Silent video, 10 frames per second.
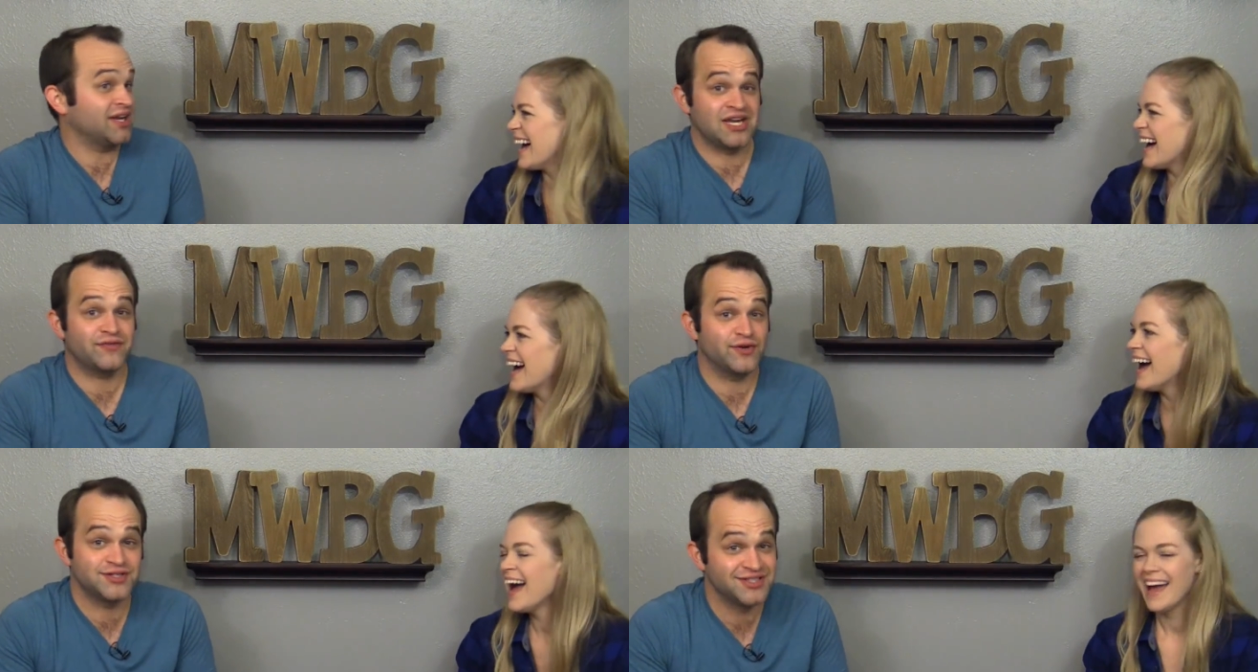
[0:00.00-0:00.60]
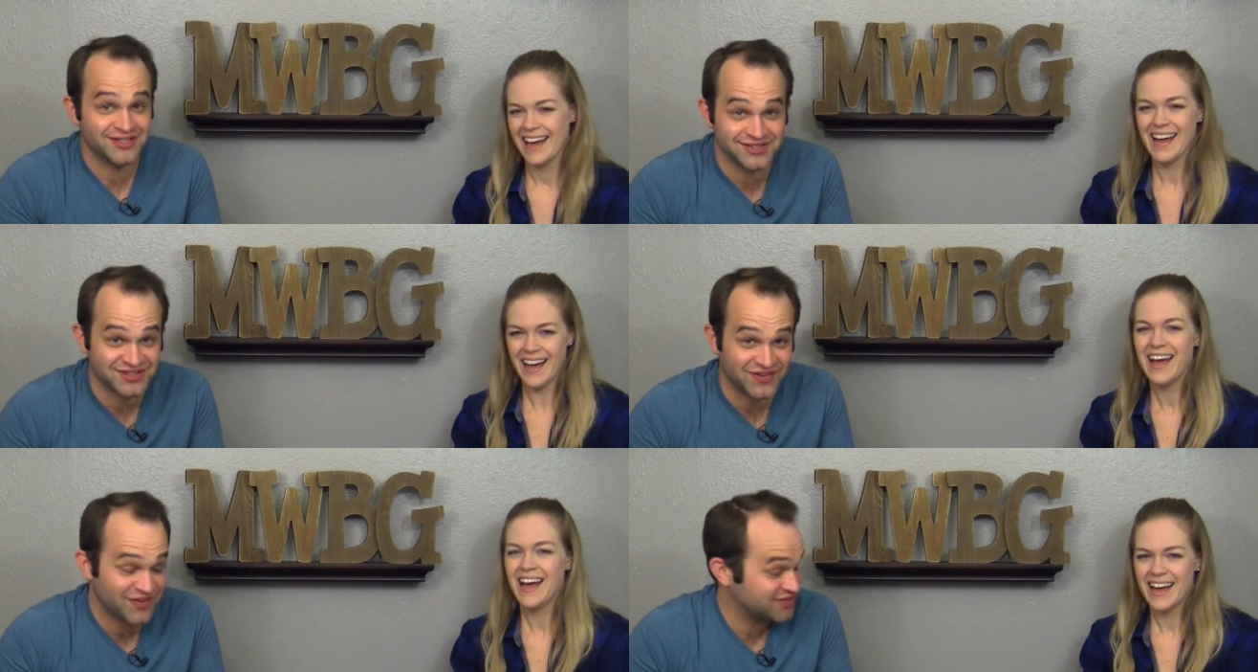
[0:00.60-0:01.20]
Speaker 1: i'd never intended
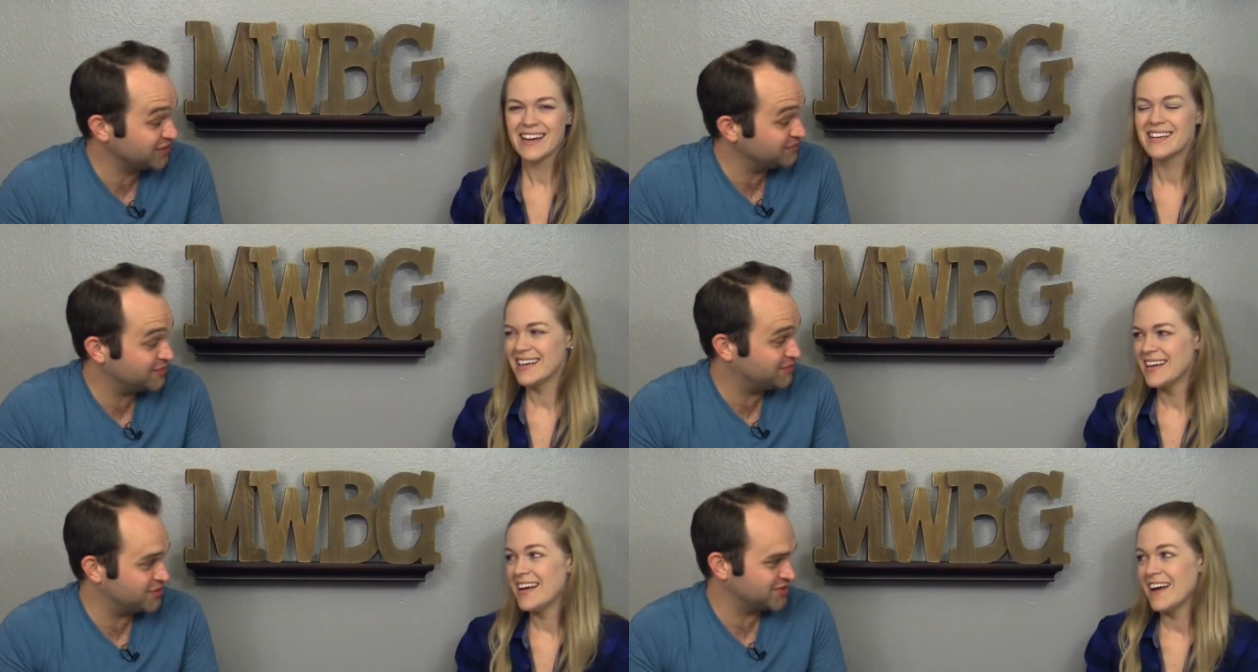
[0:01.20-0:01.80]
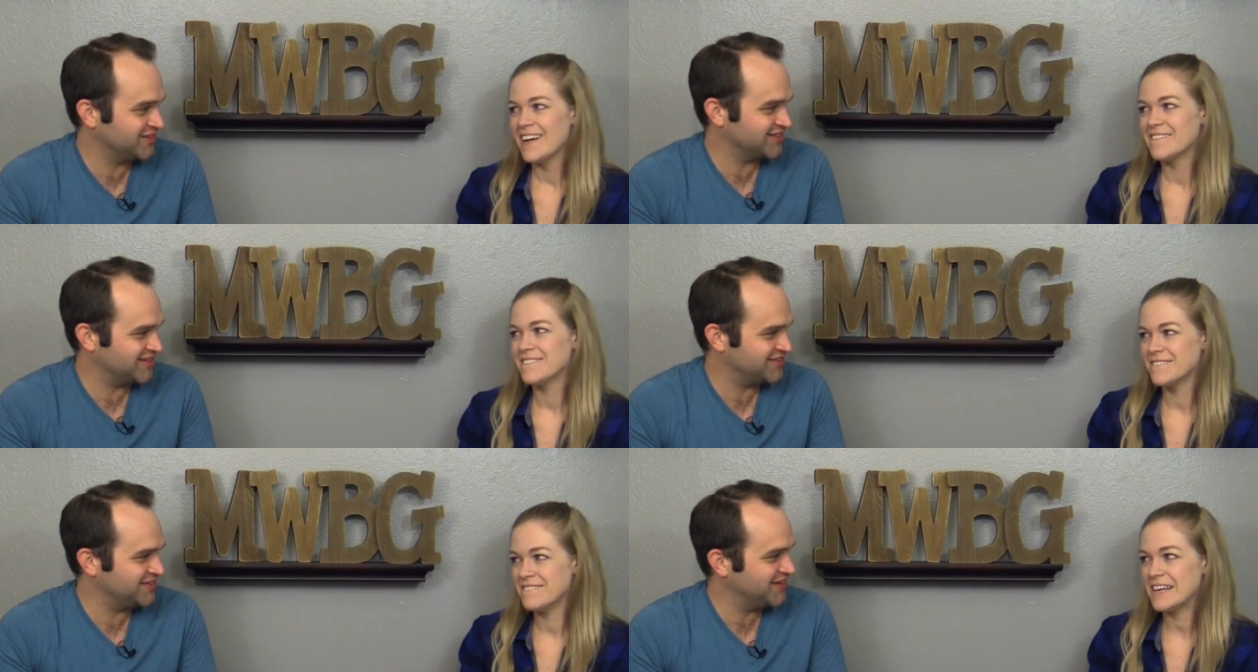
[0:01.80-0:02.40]
so there's a little bit of push luck
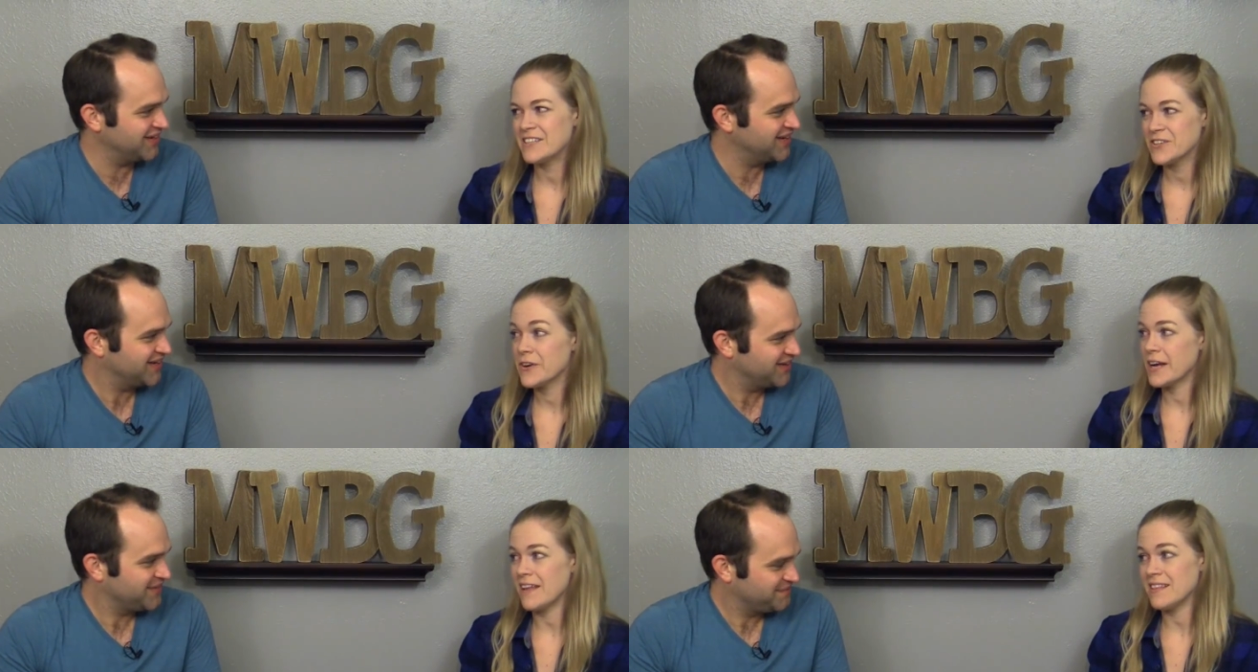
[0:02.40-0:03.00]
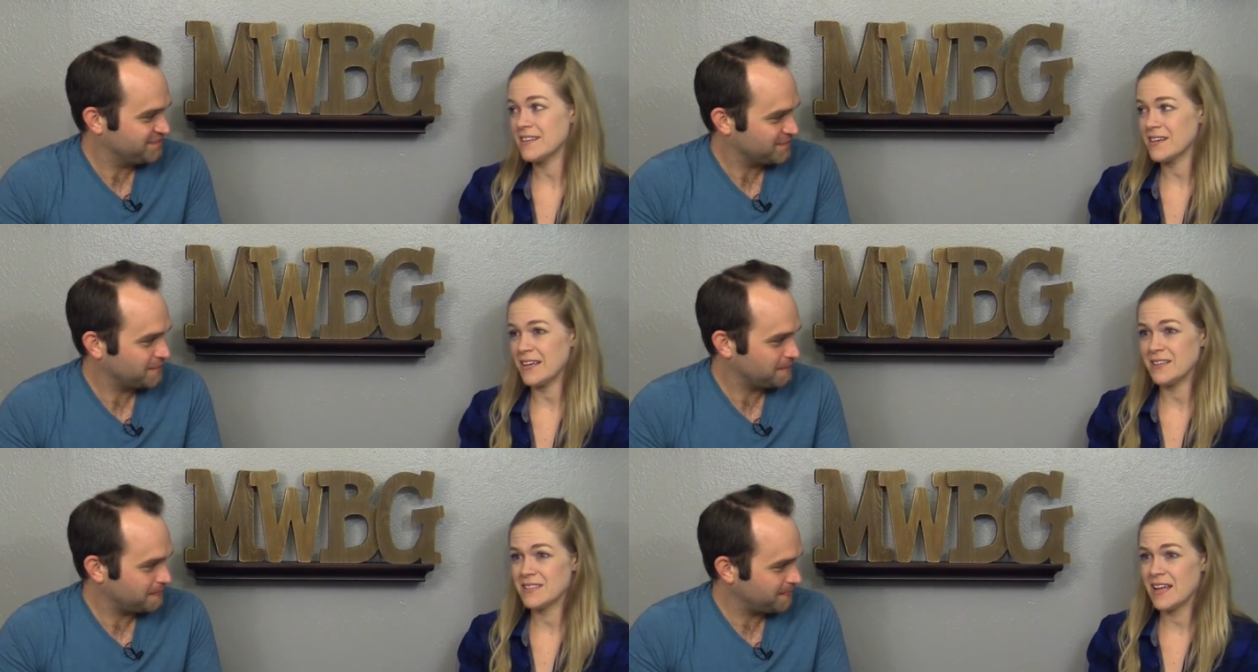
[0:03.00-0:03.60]
there too very
Speaker 2: true and i think
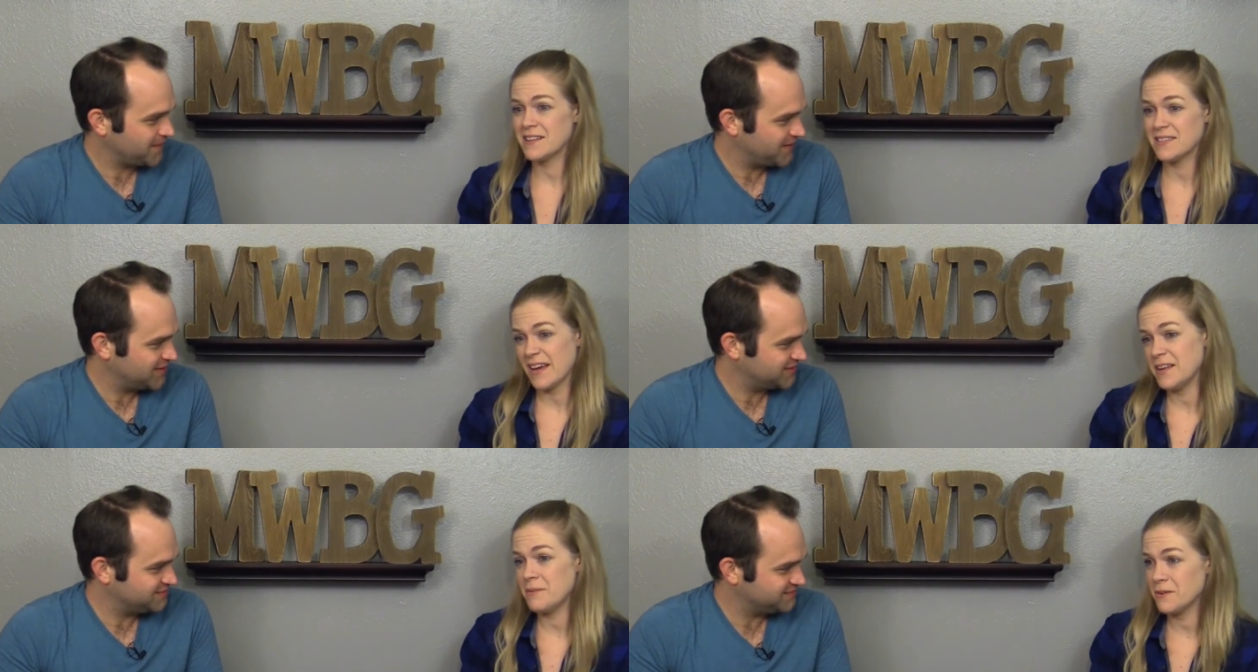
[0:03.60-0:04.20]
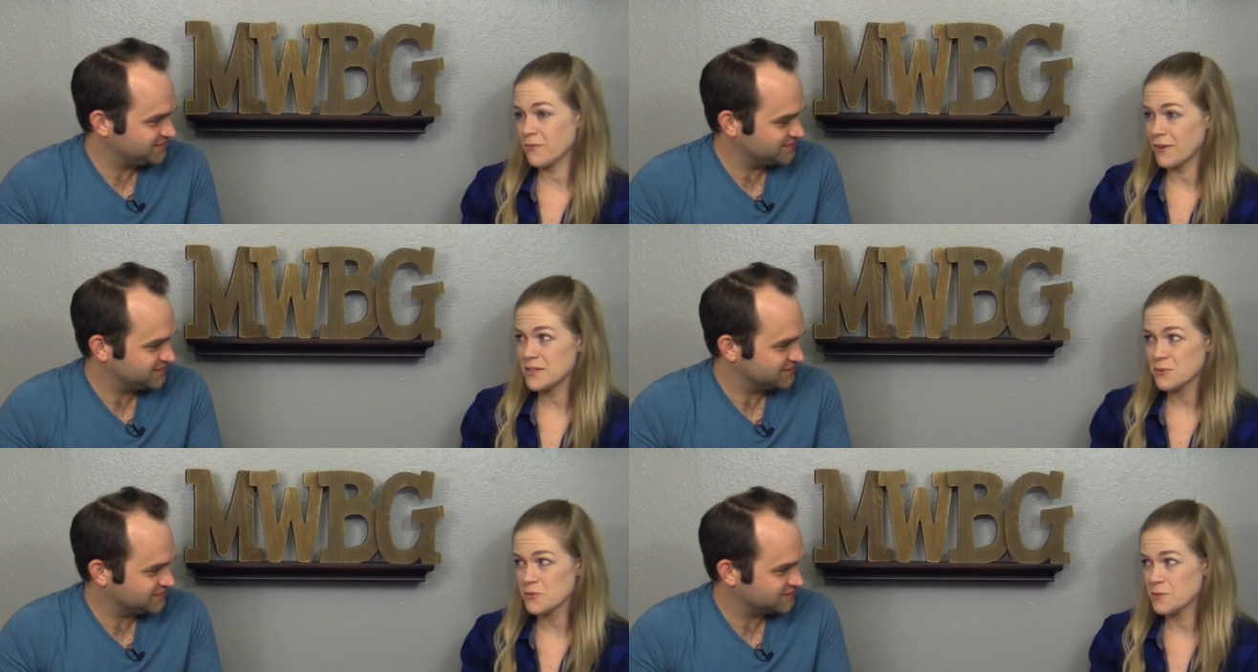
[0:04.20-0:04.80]
a tiny bit of
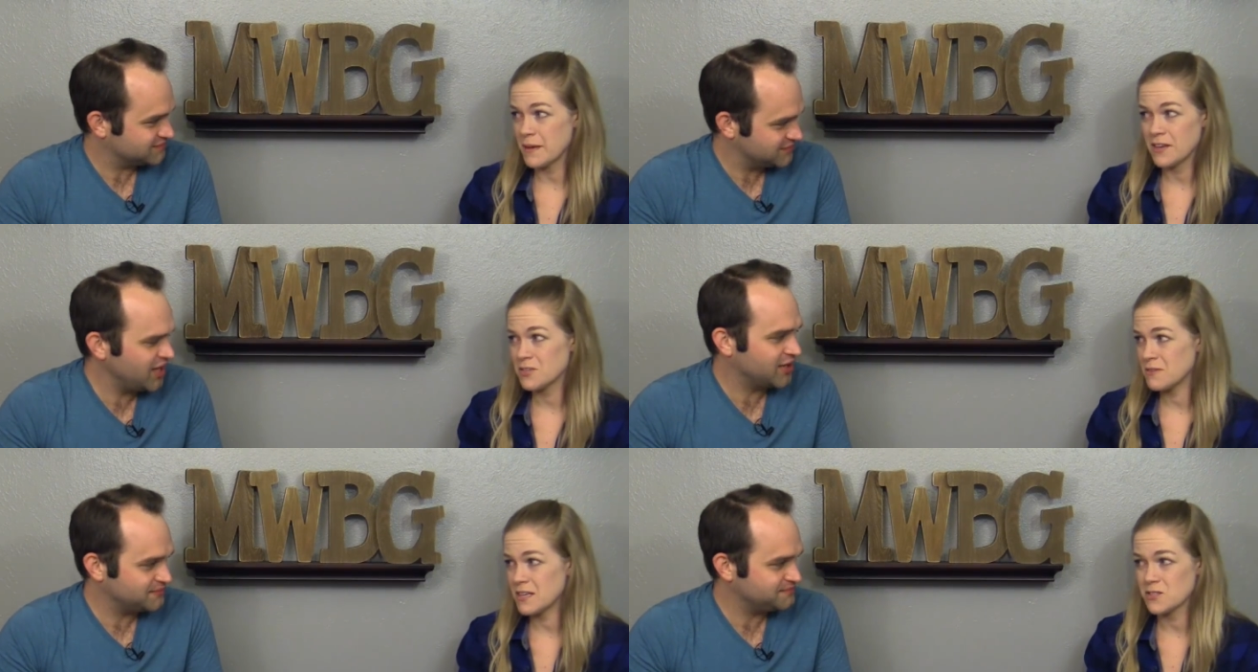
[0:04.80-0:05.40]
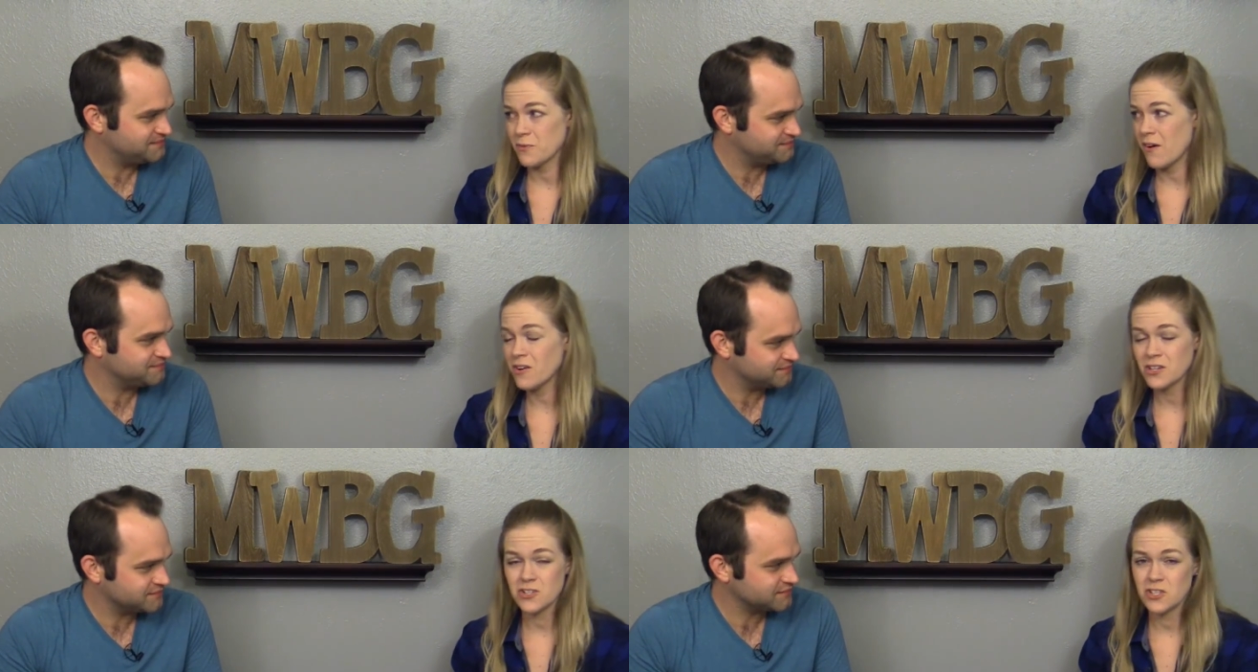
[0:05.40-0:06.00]
resource management yeah. as
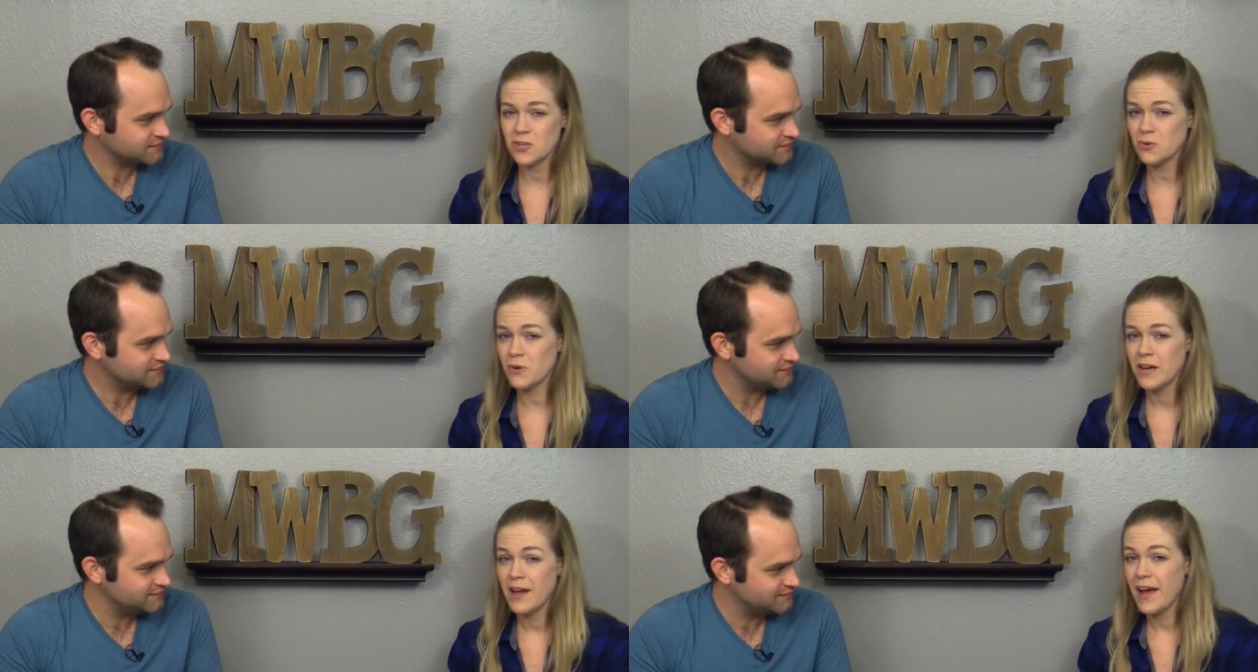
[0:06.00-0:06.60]
well because you